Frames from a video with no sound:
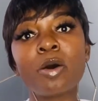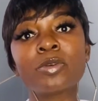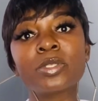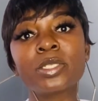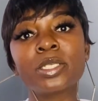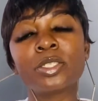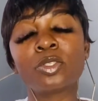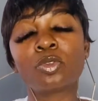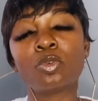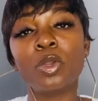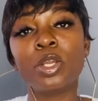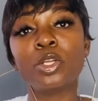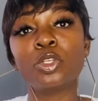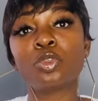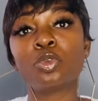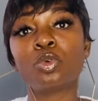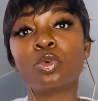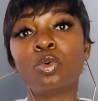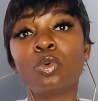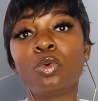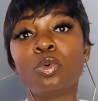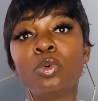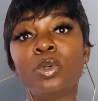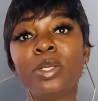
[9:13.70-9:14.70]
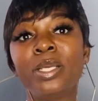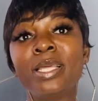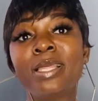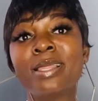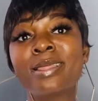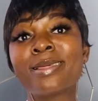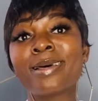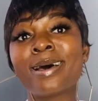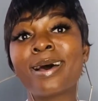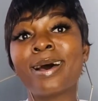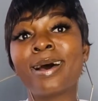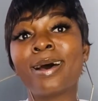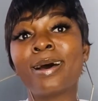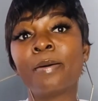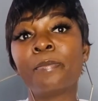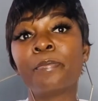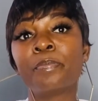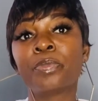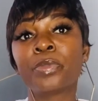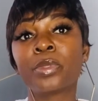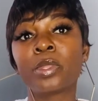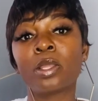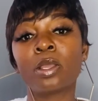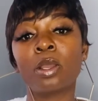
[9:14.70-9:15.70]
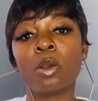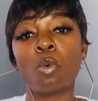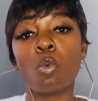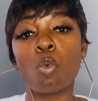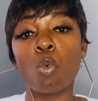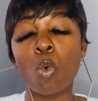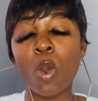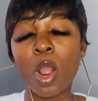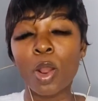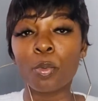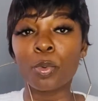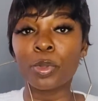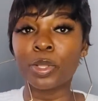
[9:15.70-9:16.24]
is going to either work